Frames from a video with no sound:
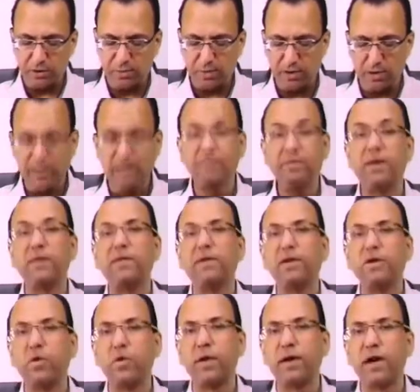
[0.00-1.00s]
but they may be
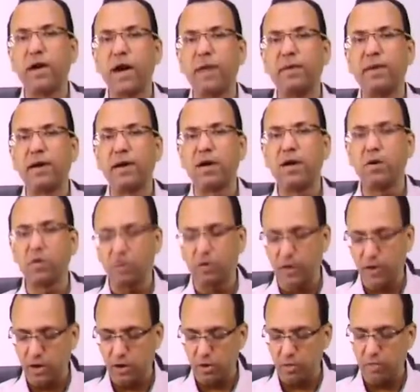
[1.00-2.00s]
going up and
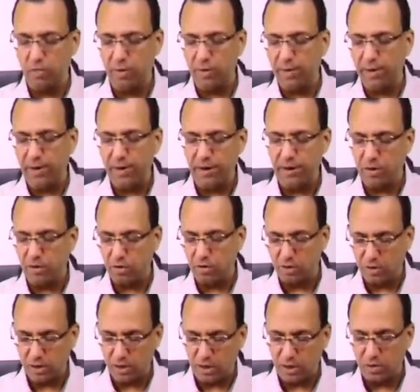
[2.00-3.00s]
down into midbrain
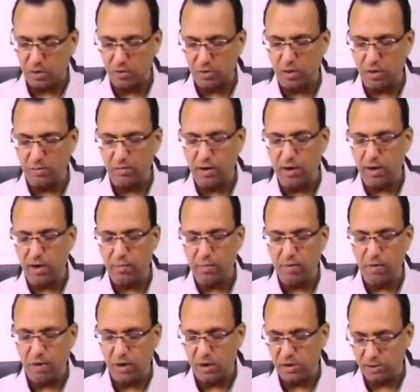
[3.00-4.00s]
or into the medulla
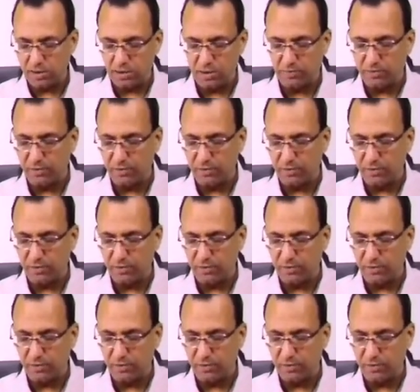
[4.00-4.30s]
oblongata.